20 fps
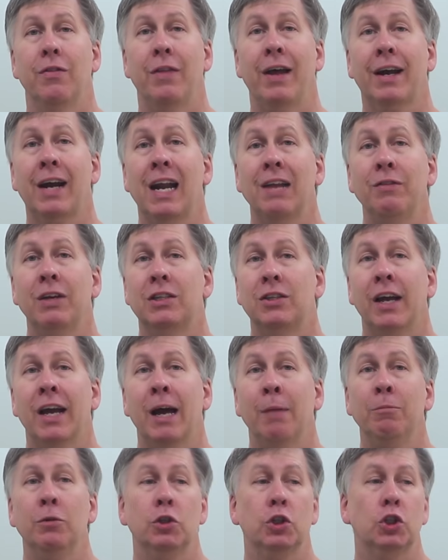That kind of
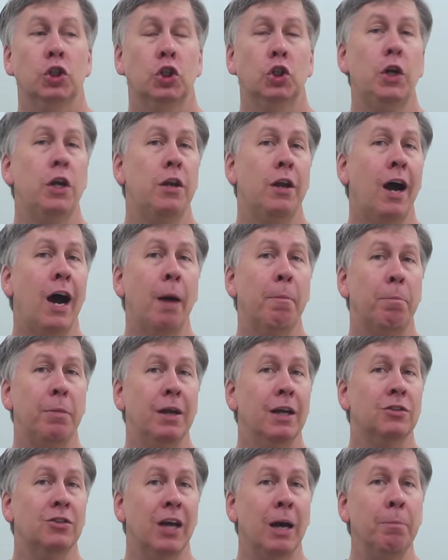exam should not
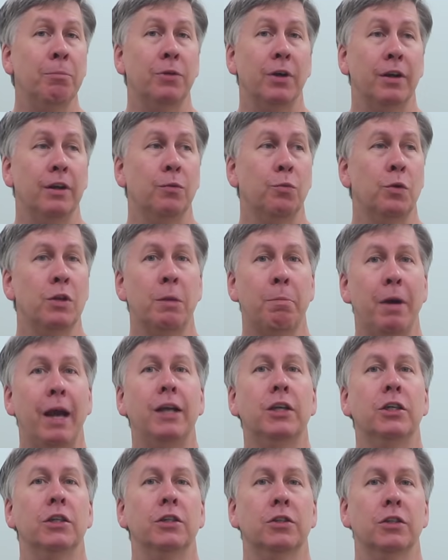be attempted with a
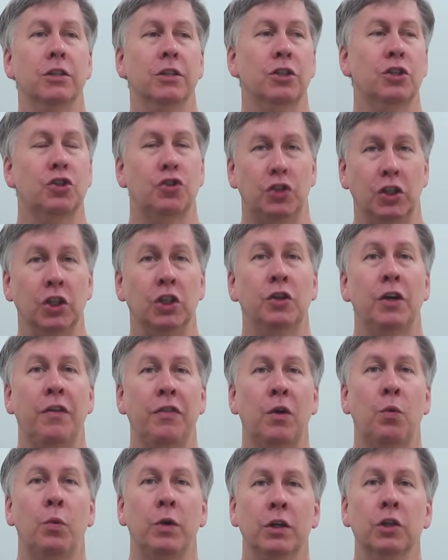patient still
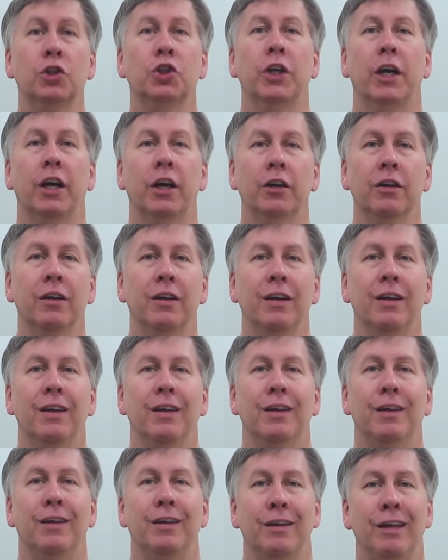in the wheelchair,
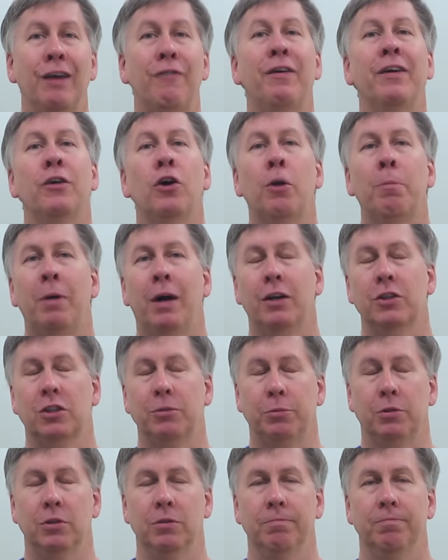if at all
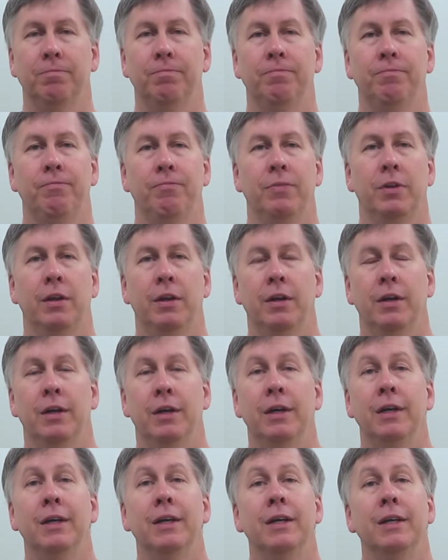possible.
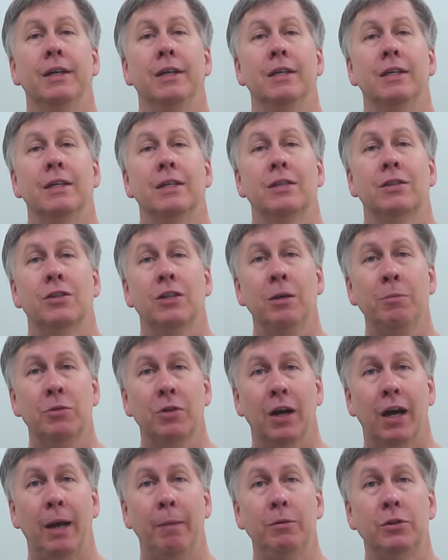
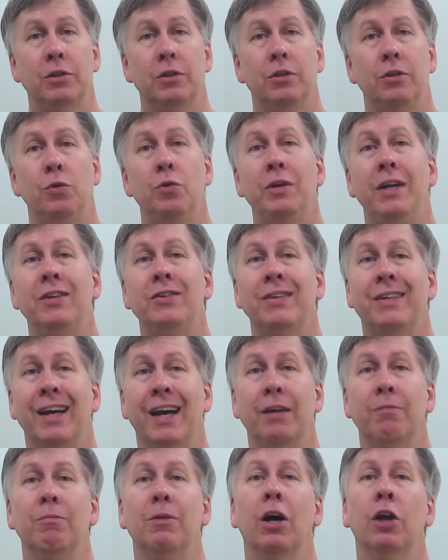Sometimes you need to
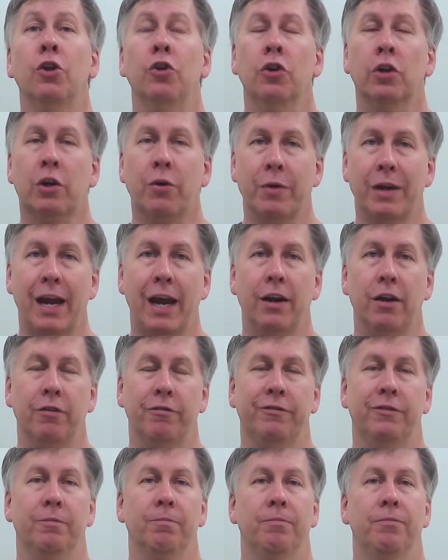get a little
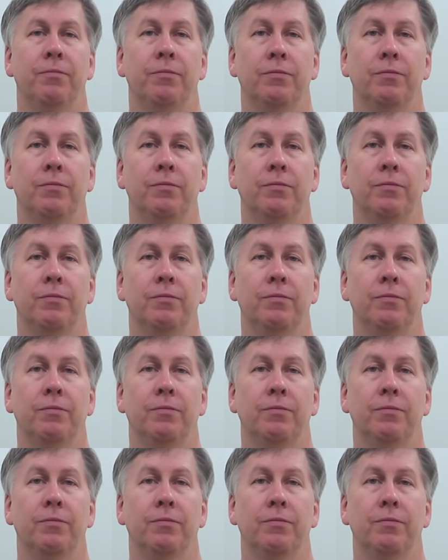creative.